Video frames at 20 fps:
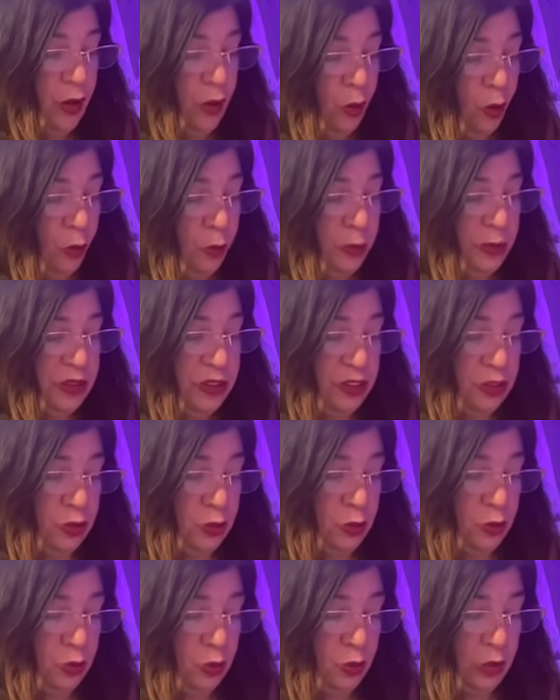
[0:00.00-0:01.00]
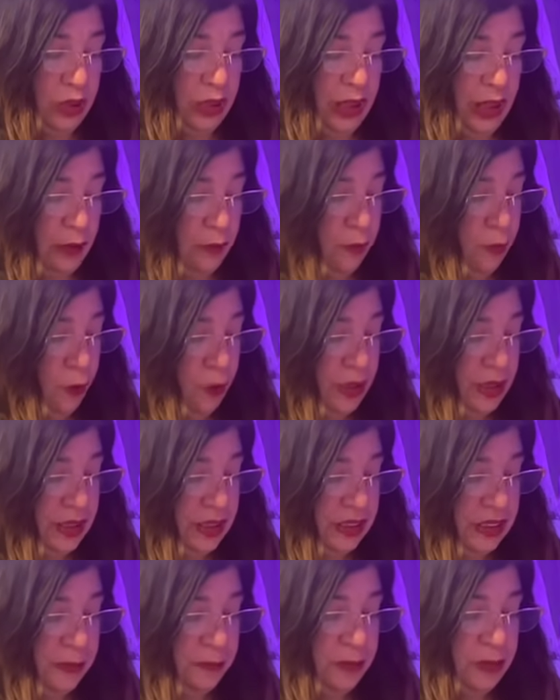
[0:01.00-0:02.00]
opens you to
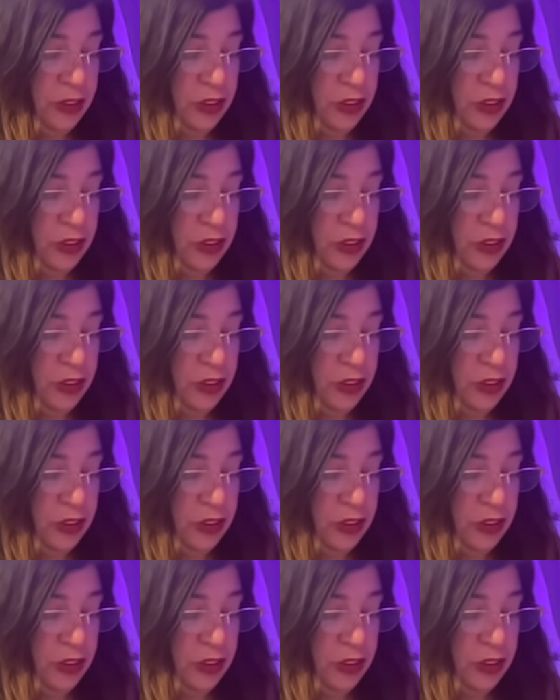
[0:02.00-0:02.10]
clairvoyance,